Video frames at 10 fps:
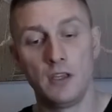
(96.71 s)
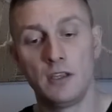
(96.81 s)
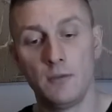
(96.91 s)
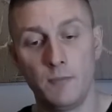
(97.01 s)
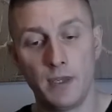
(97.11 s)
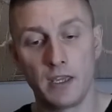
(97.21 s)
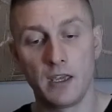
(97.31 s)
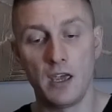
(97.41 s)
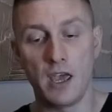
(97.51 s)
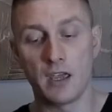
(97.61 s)
the pick
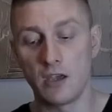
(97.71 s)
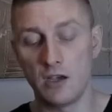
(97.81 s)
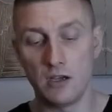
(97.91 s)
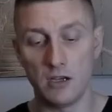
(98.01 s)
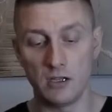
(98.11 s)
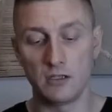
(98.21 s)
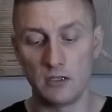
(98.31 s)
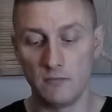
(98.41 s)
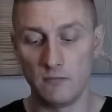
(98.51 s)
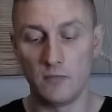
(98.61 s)
a card
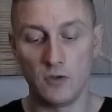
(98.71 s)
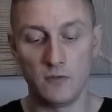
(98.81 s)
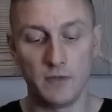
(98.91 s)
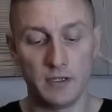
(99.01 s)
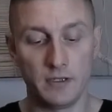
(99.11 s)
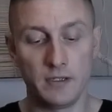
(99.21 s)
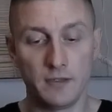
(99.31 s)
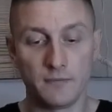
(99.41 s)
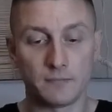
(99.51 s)
moment.